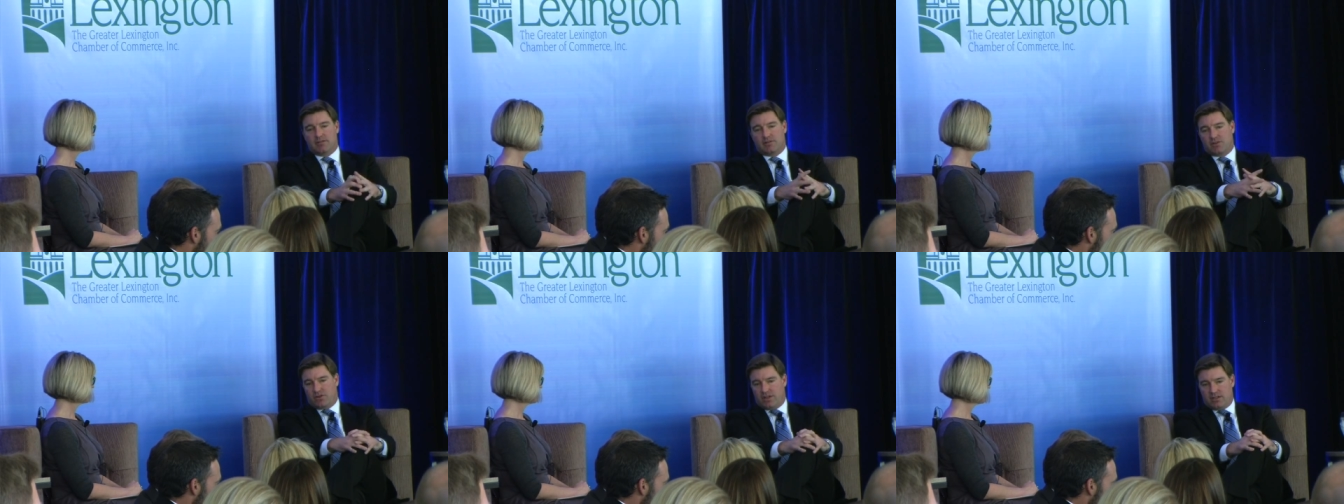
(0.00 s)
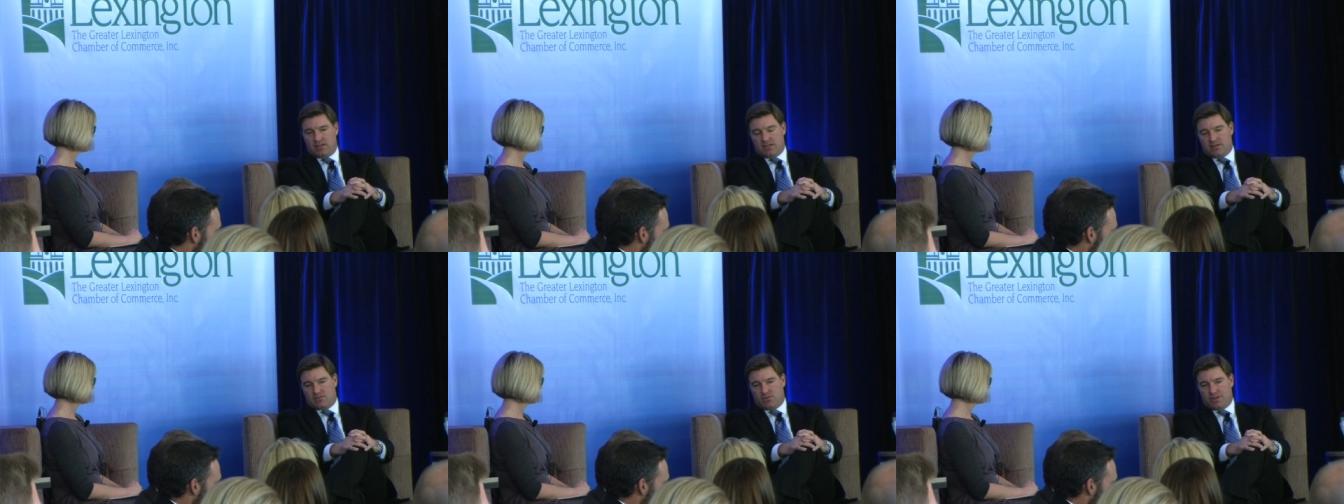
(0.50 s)
And Crit
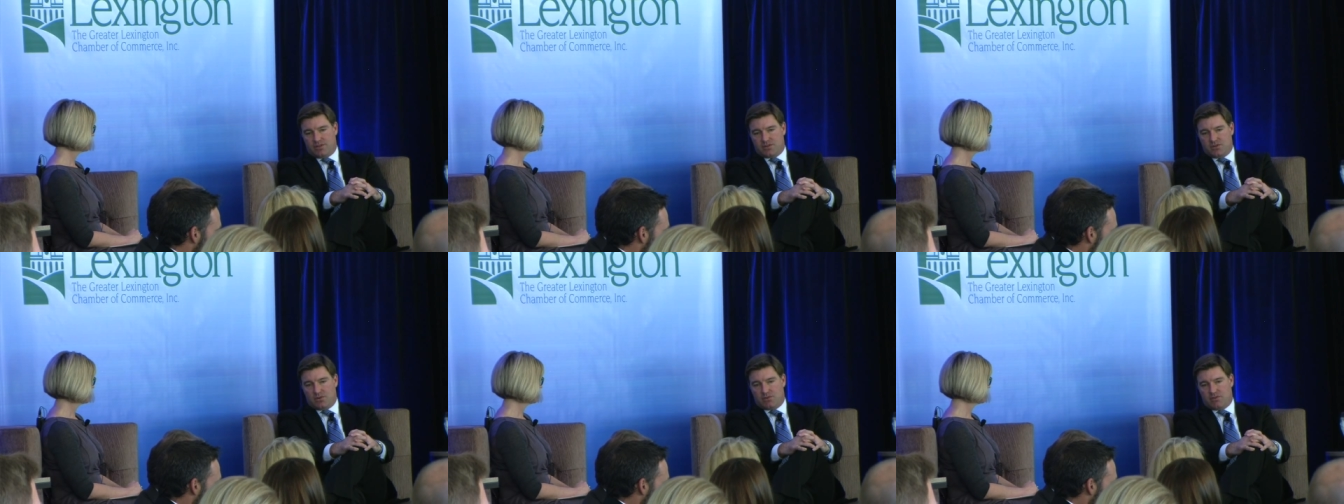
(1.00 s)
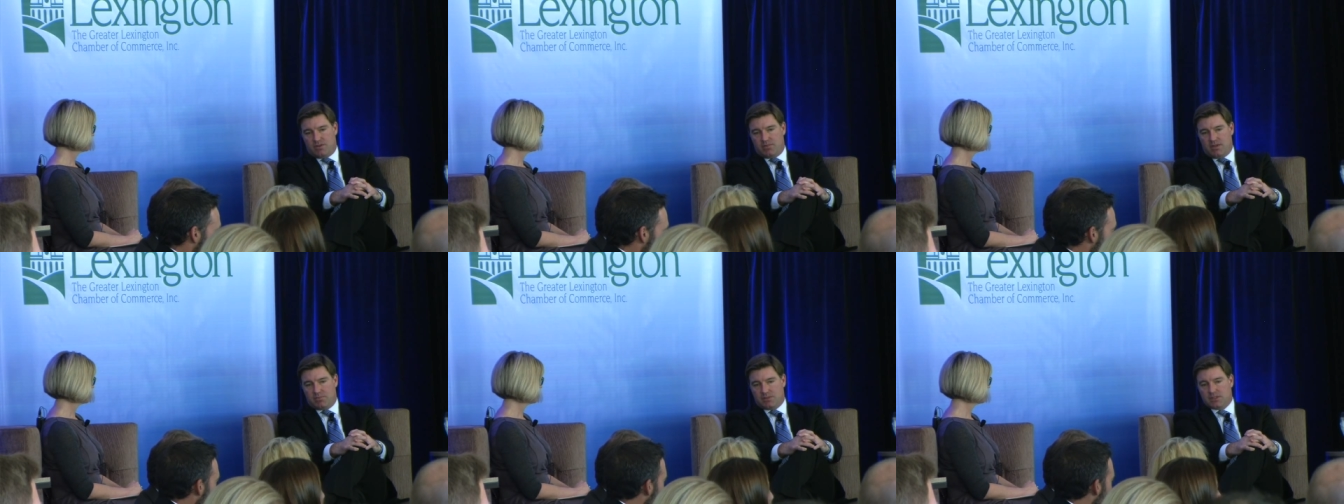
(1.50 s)
is one of the 2 or 3
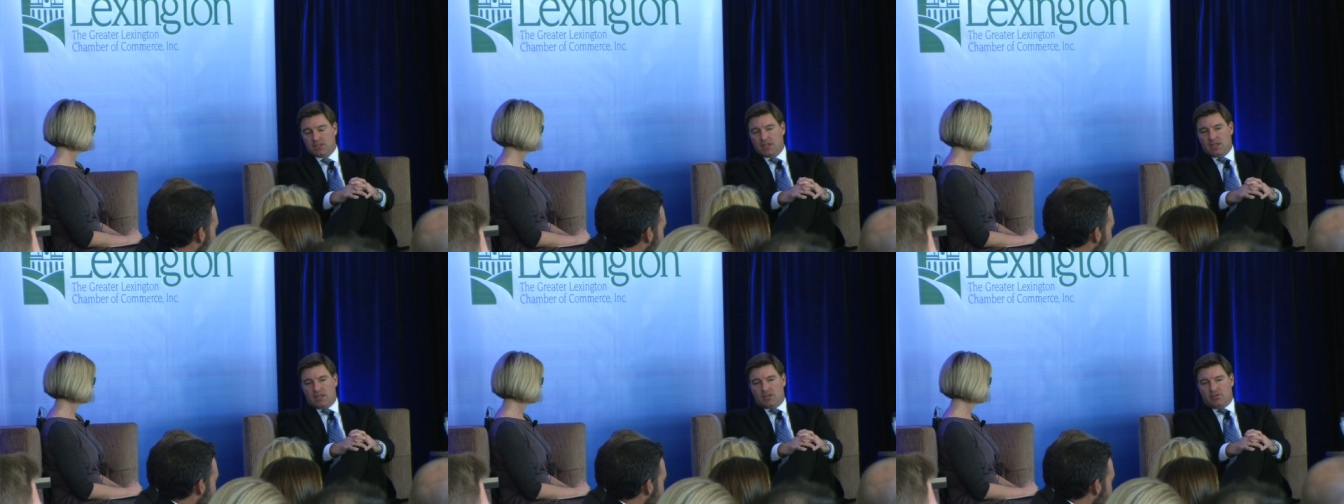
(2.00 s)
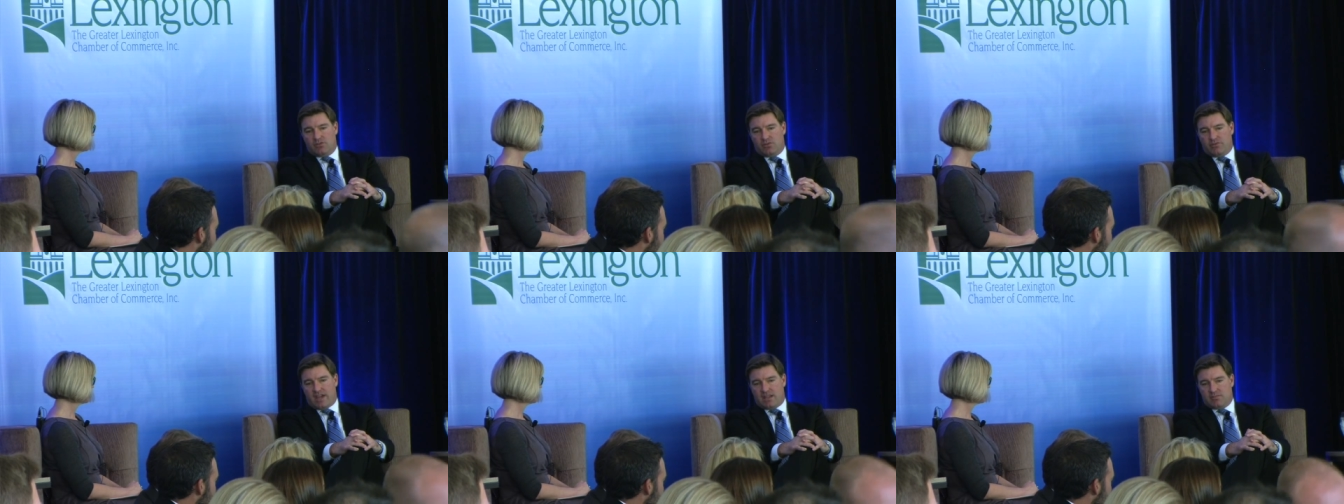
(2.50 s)
people
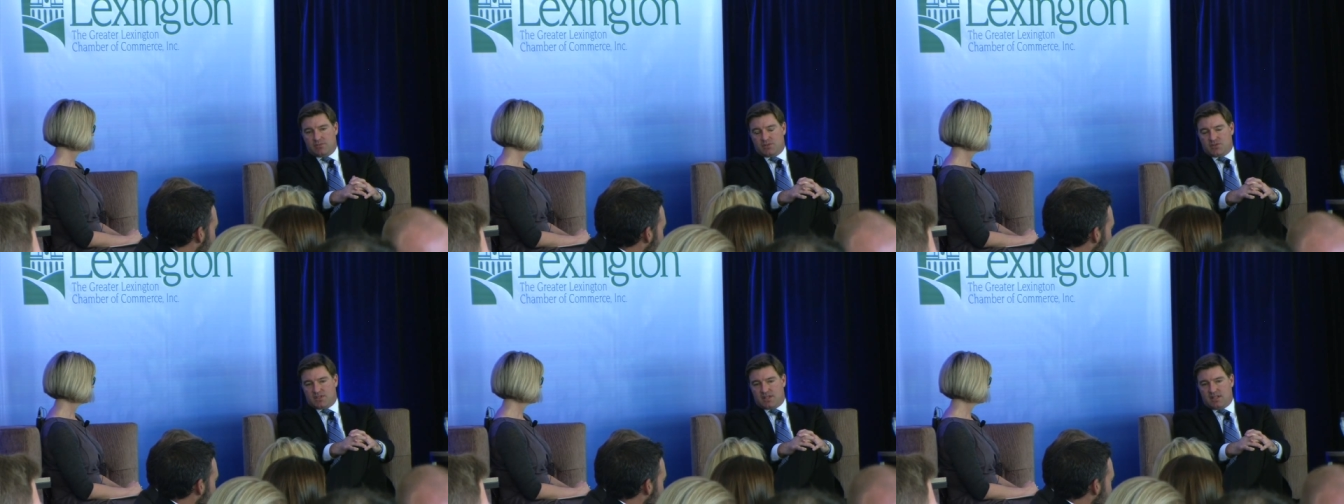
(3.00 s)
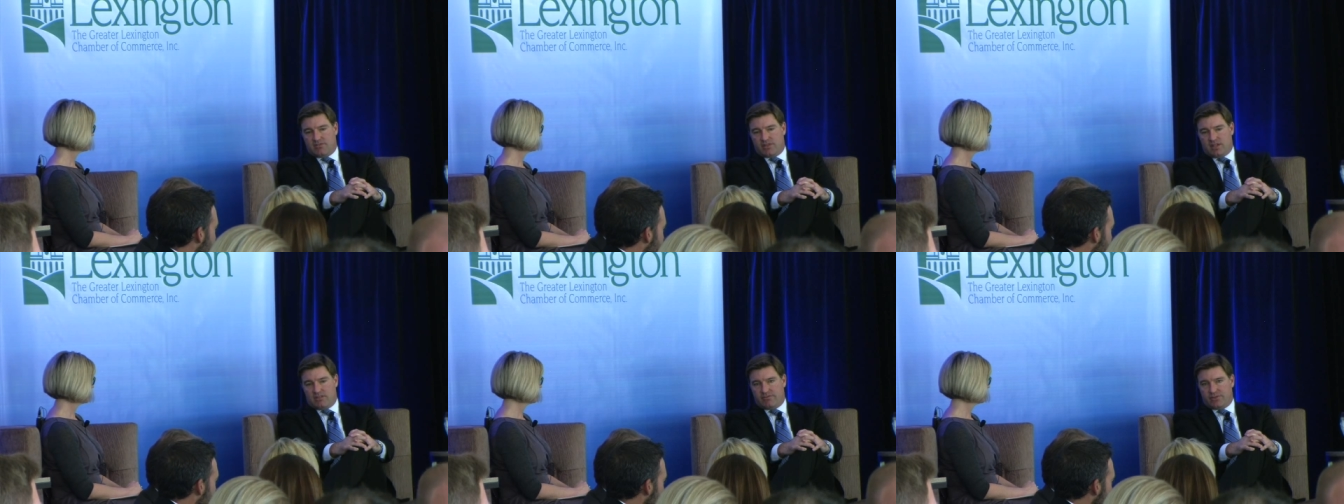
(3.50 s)
who've had the most
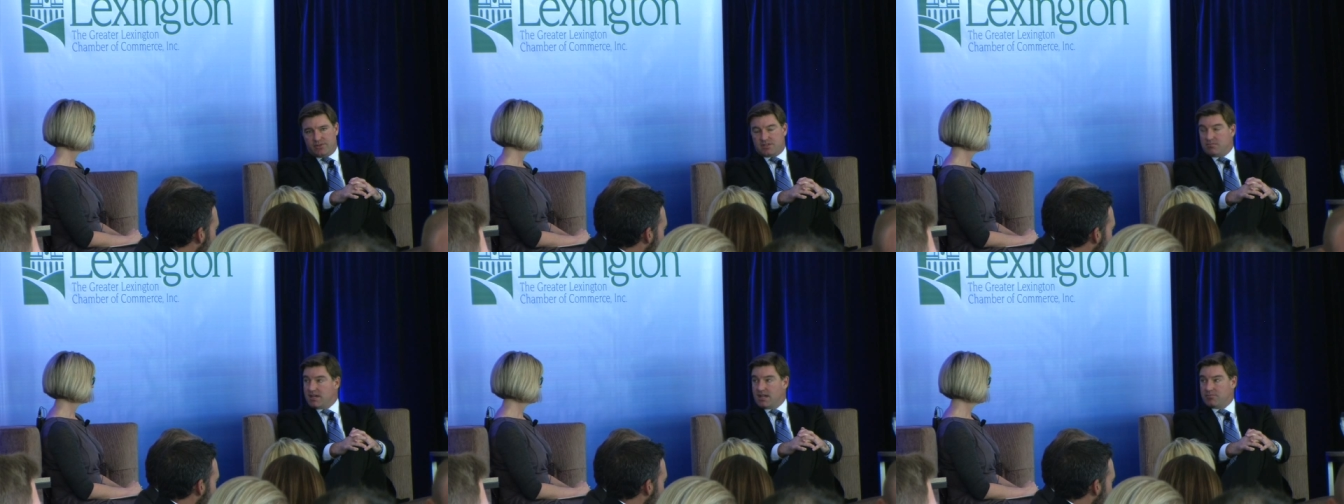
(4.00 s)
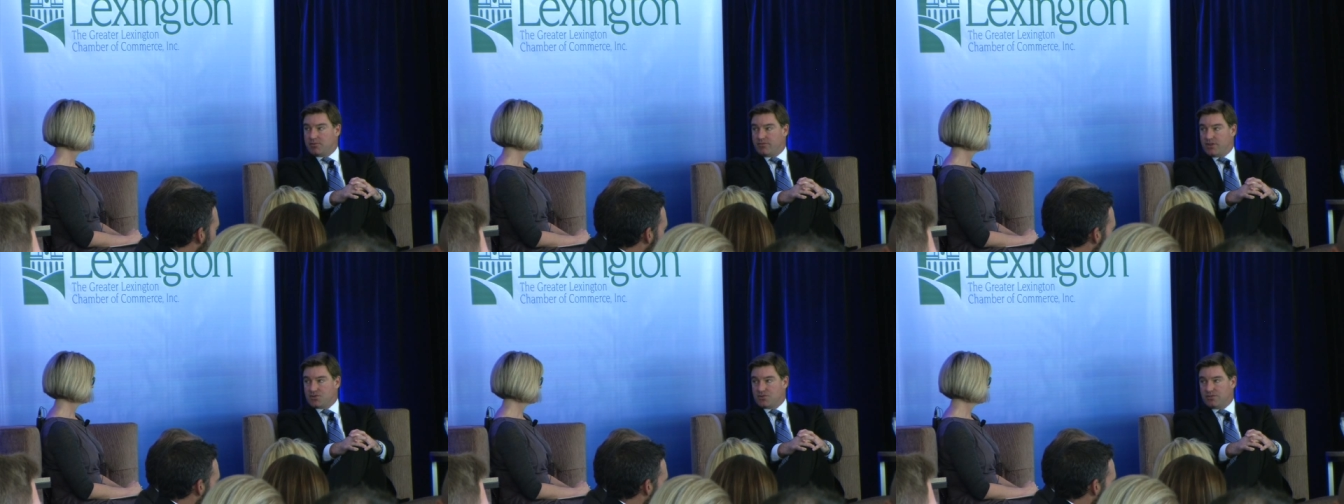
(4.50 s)
significant influence in my
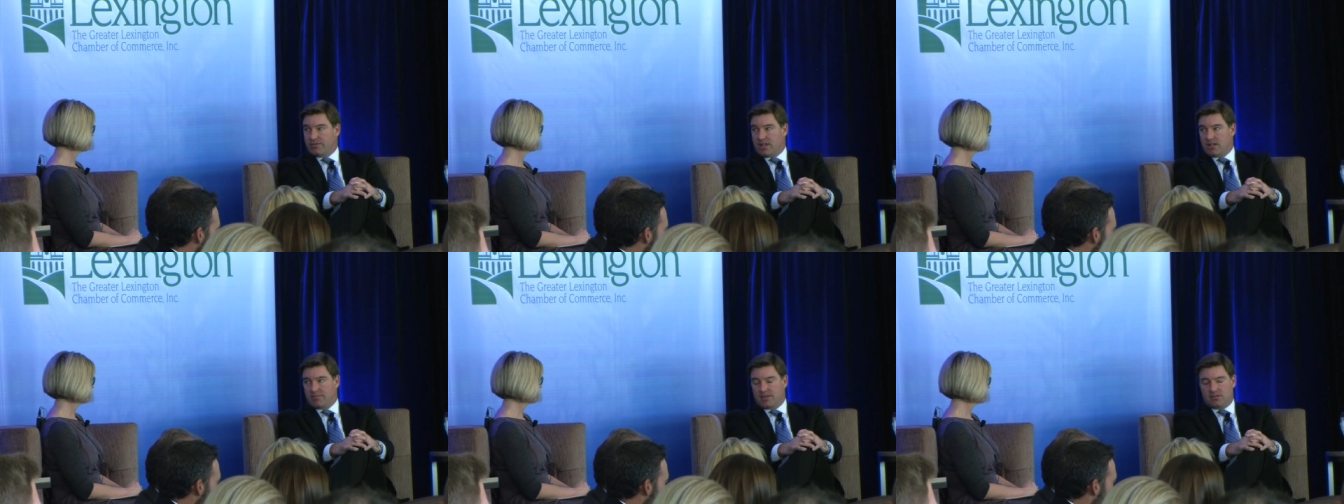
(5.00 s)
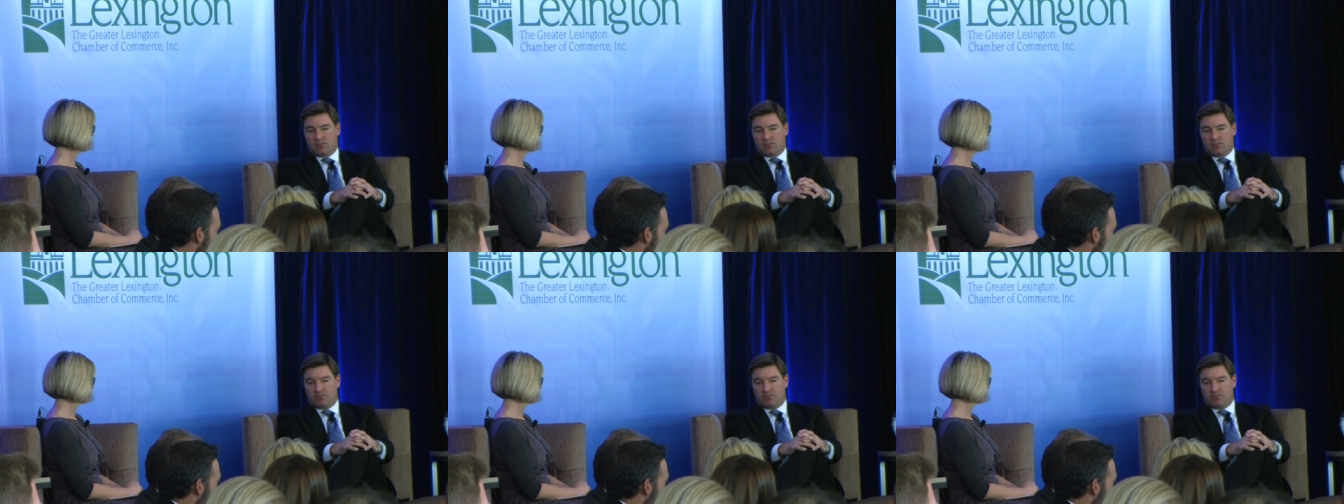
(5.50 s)
professional development.